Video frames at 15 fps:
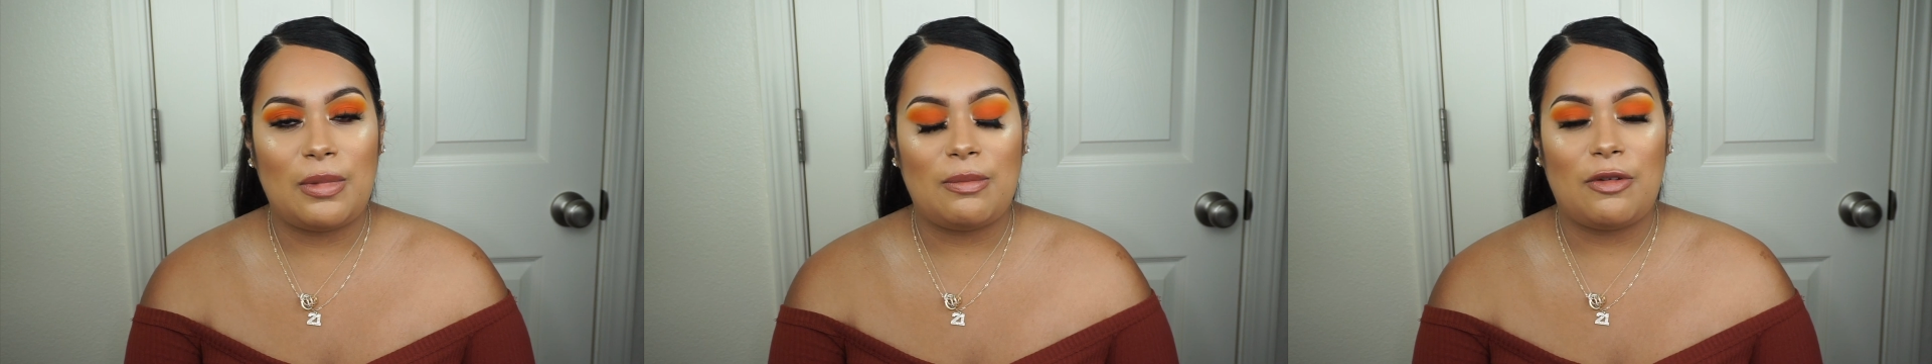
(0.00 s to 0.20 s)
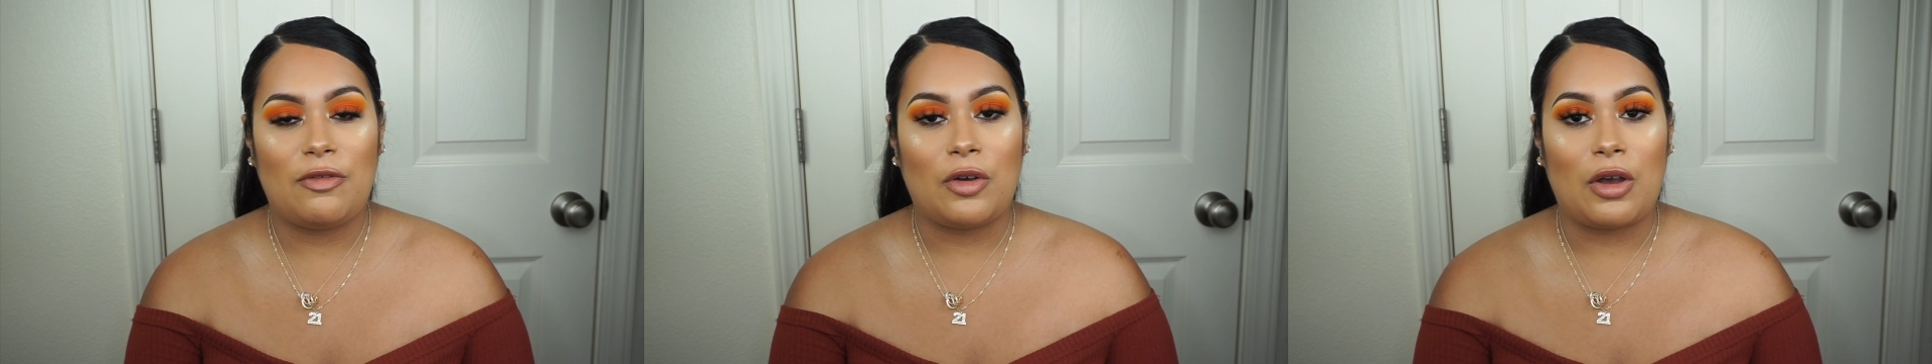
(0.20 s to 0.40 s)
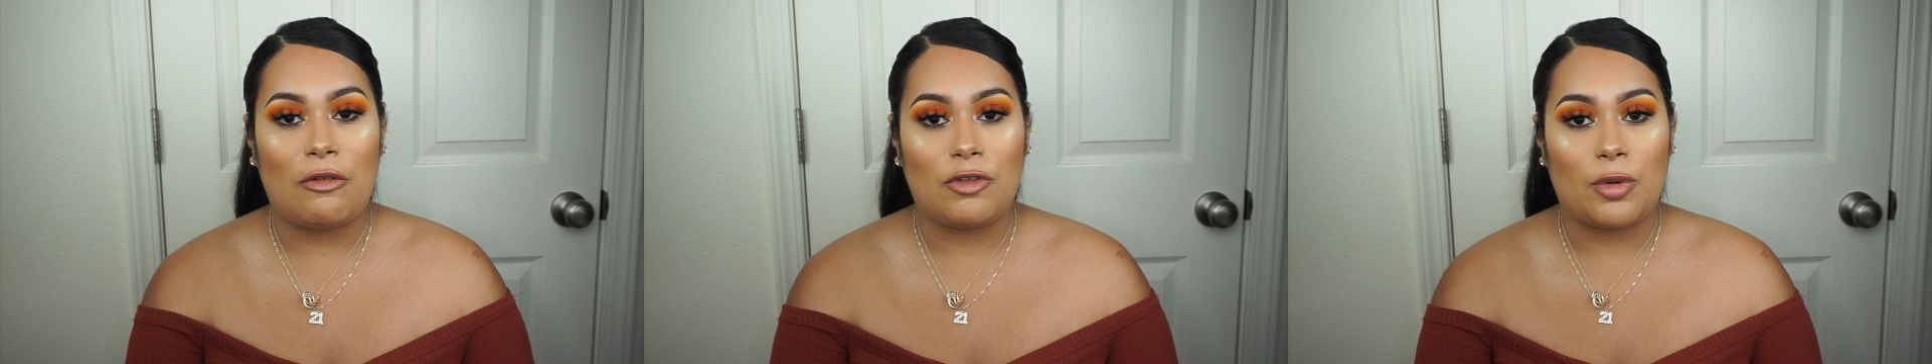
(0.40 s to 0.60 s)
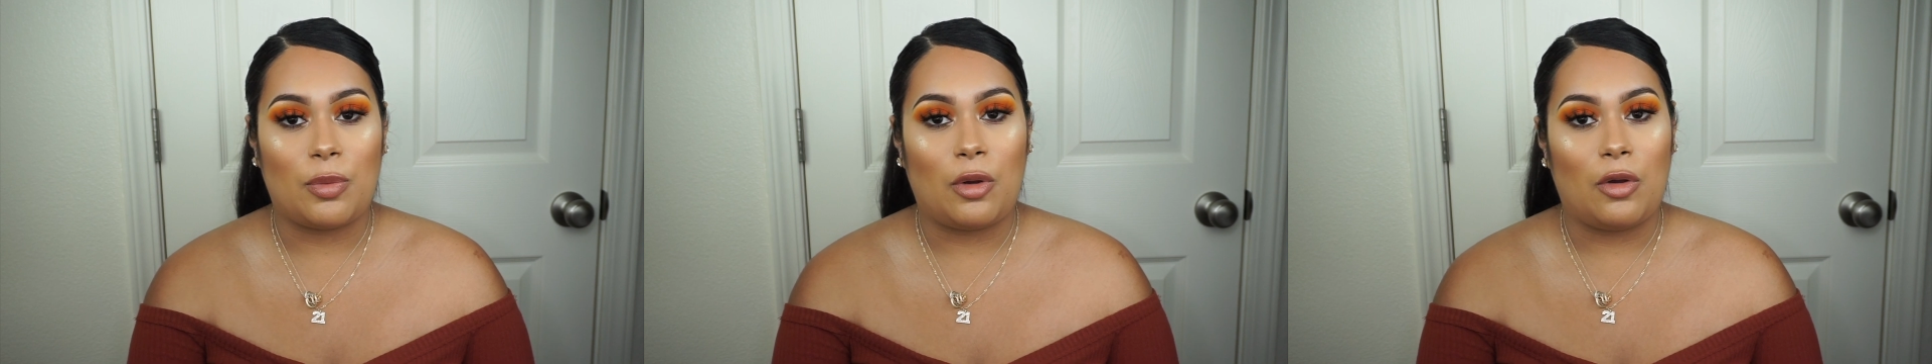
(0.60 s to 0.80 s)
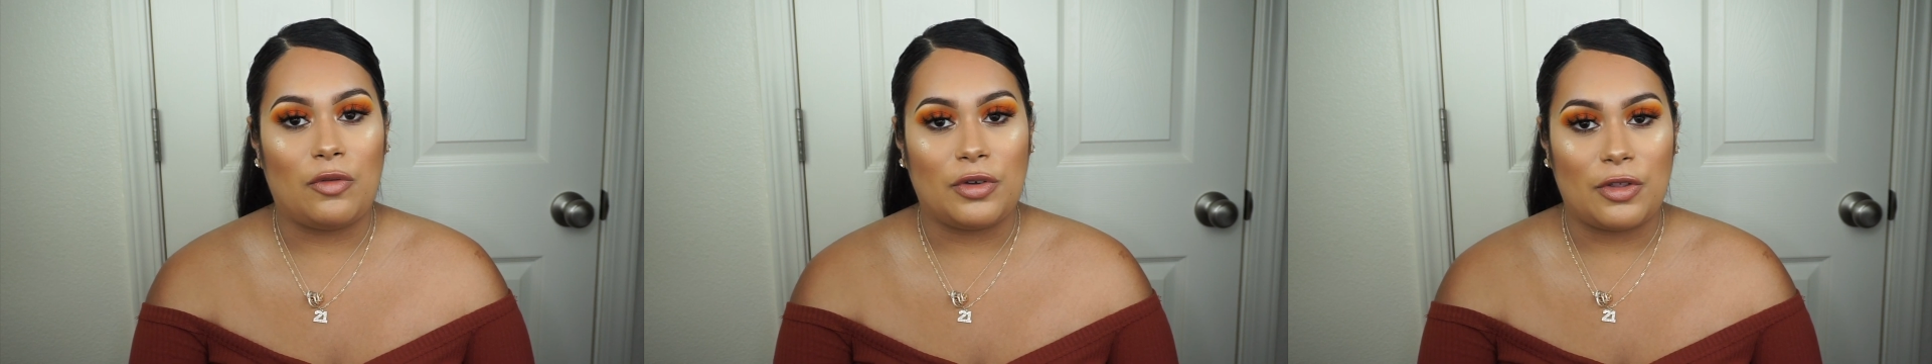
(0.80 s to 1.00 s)
made me feel
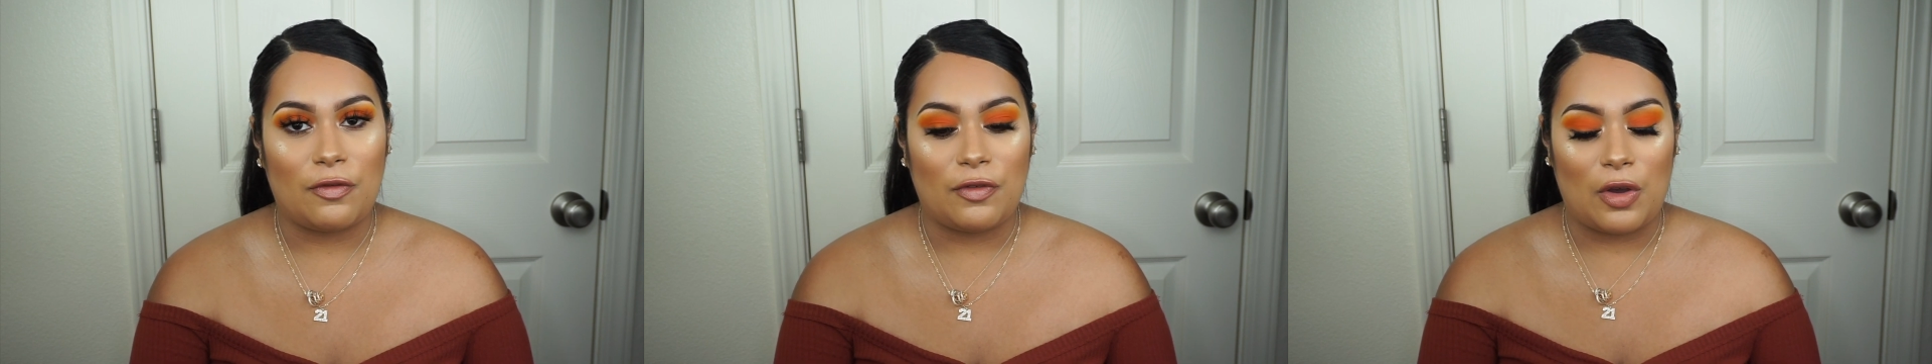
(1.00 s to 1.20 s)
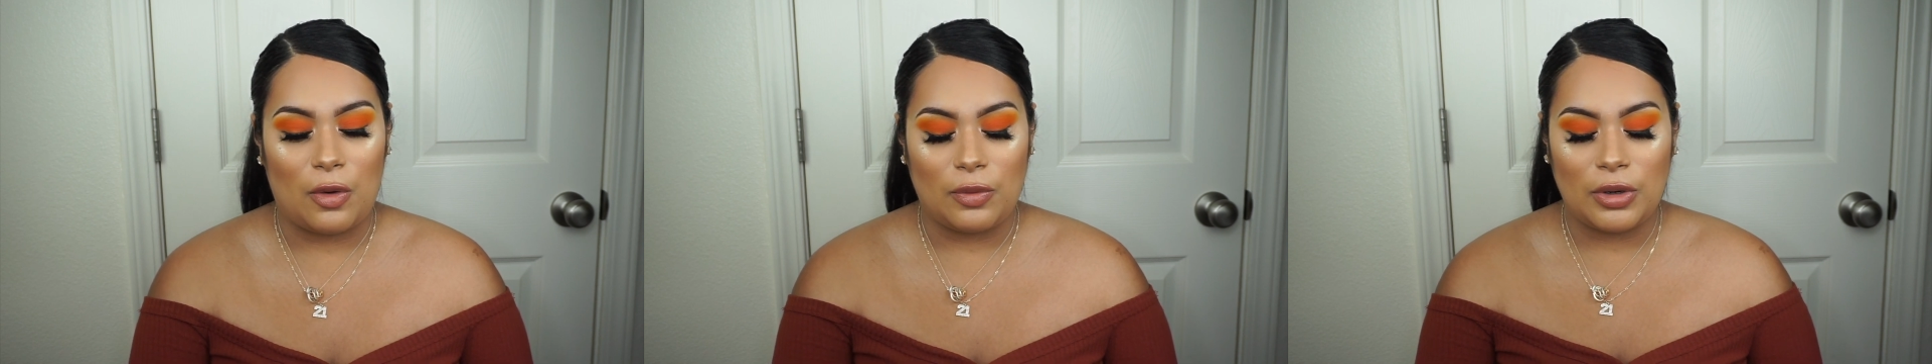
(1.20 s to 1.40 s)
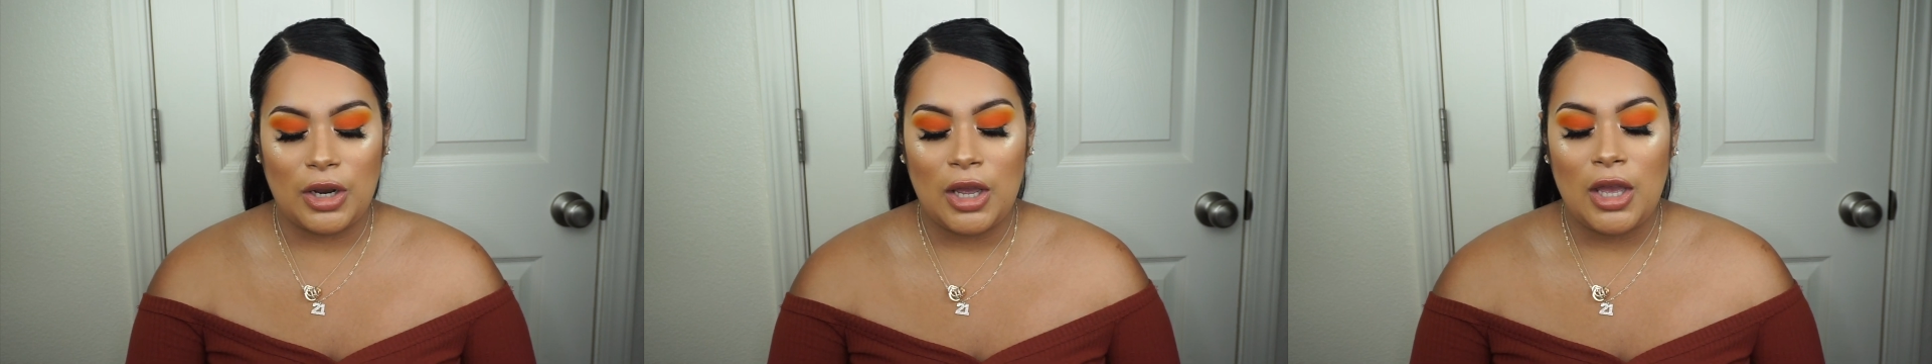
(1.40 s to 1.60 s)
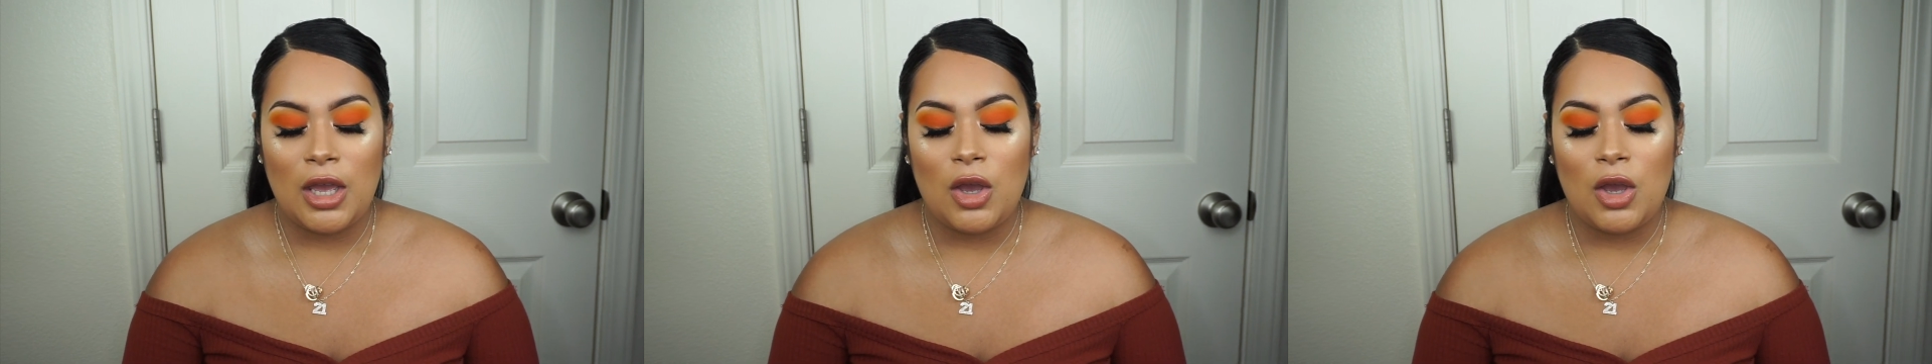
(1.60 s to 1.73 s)
comfortable over the phone,